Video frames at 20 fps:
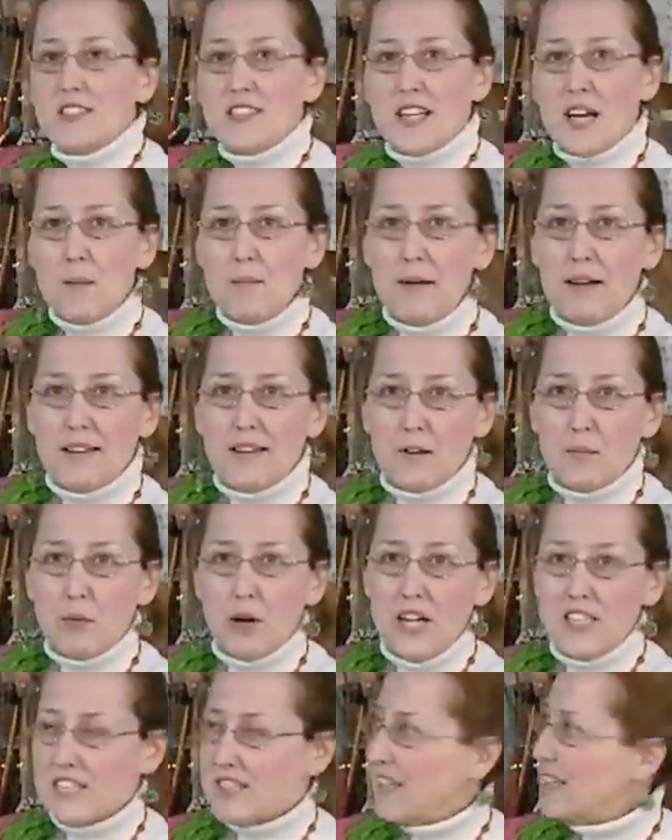just stick up my little
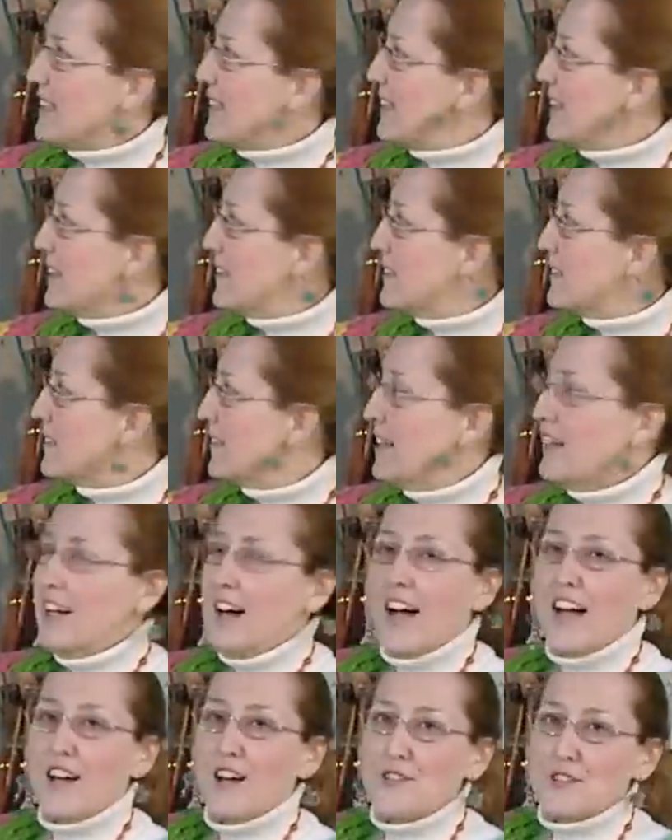project ideas.
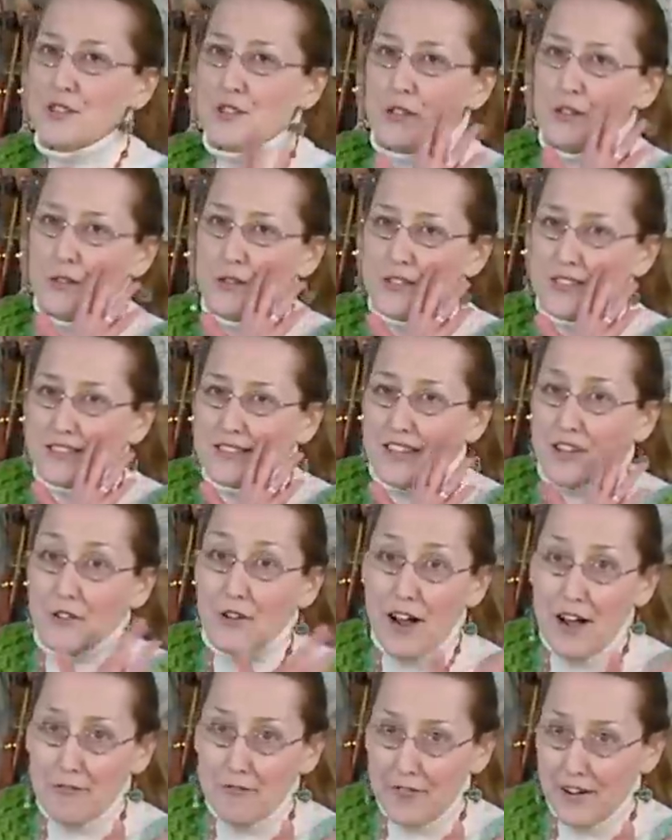I also use this at the
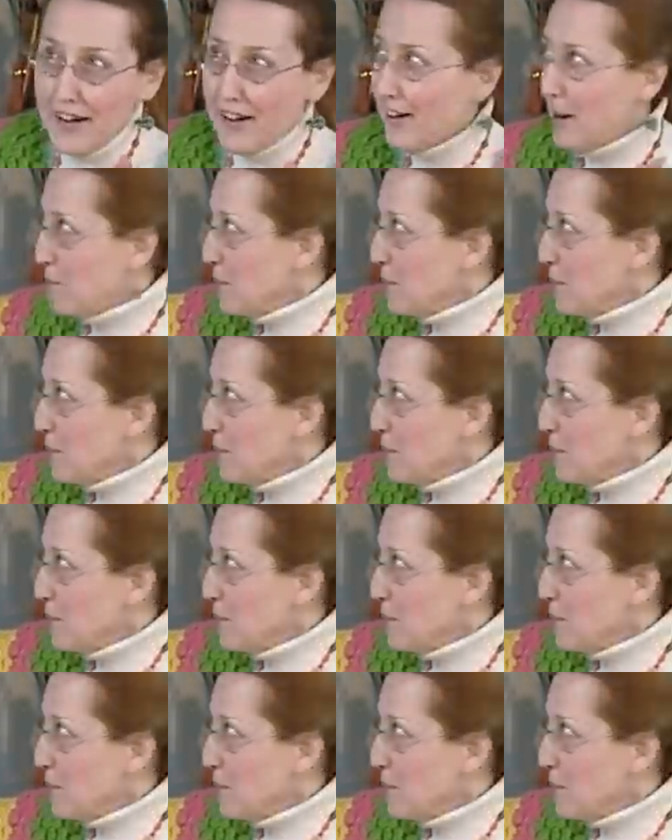craft fair.